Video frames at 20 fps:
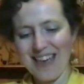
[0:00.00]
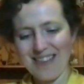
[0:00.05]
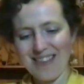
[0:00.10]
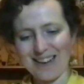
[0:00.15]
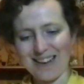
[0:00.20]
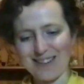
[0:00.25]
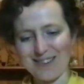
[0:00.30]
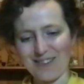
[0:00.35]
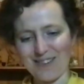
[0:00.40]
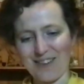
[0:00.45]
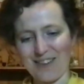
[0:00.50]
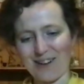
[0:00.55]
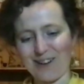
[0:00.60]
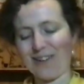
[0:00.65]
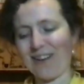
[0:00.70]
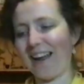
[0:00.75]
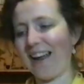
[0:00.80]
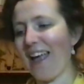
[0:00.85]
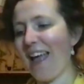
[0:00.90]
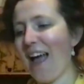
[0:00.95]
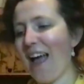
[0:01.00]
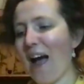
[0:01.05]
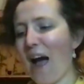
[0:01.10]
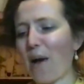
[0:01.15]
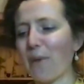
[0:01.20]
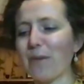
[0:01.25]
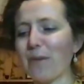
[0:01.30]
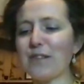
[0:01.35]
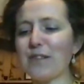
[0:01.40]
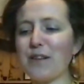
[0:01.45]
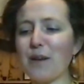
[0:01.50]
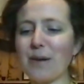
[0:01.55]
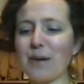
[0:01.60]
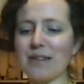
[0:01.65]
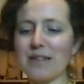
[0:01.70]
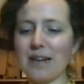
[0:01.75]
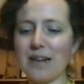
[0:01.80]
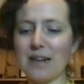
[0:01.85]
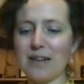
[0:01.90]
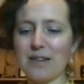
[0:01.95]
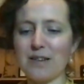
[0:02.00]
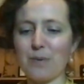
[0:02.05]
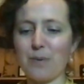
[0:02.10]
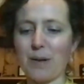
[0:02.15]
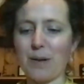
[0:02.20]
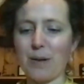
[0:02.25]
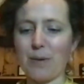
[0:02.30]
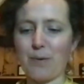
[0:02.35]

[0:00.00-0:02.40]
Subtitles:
That's what they look like. I was so excited when